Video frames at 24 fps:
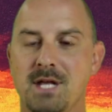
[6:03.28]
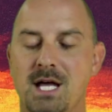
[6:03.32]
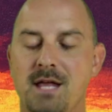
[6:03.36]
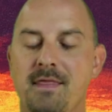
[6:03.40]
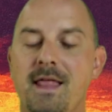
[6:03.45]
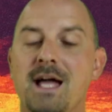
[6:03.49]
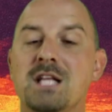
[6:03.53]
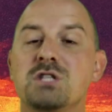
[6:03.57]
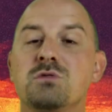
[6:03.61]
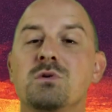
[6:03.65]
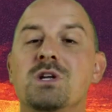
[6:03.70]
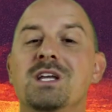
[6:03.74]

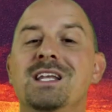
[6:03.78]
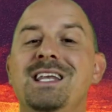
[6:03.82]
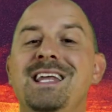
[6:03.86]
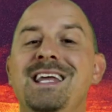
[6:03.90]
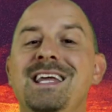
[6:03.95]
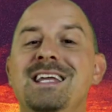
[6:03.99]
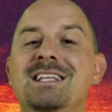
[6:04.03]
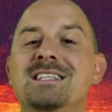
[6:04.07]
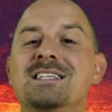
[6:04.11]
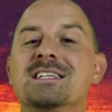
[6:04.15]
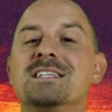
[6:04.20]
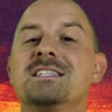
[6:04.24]
And that's what you
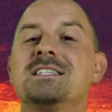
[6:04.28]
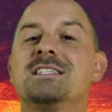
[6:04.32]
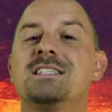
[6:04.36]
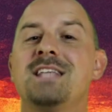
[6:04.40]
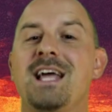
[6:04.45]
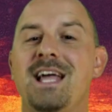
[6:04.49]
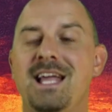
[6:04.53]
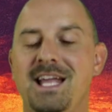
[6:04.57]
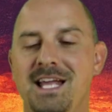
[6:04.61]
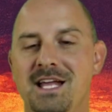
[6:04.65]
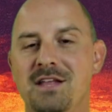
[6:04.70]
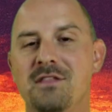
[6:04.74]
need to
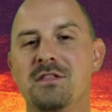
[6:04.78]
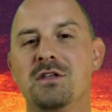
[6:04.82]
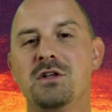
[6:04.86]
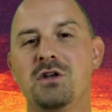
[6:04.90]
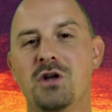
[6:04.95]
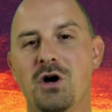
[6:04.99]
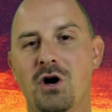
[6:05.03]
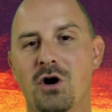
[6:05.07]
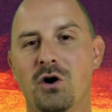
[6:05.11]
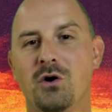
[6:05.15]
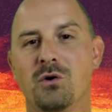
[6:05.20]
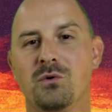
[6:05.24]
stay in the
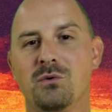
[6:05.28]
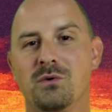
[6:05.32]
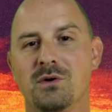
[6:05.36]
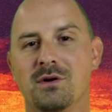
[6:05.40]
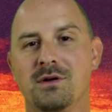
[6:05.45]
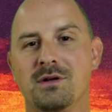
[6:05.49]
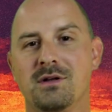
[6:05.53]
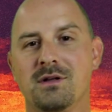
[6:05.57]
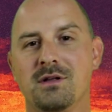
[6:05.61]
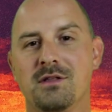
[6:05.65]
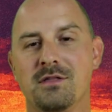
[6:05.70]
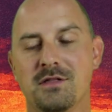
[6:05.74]
know
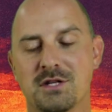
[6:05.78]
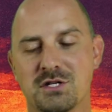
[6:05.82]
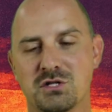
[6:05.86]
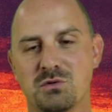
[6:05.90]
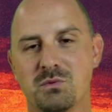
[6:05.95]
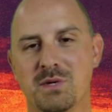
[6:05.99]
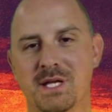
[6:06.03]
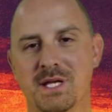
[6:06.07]
this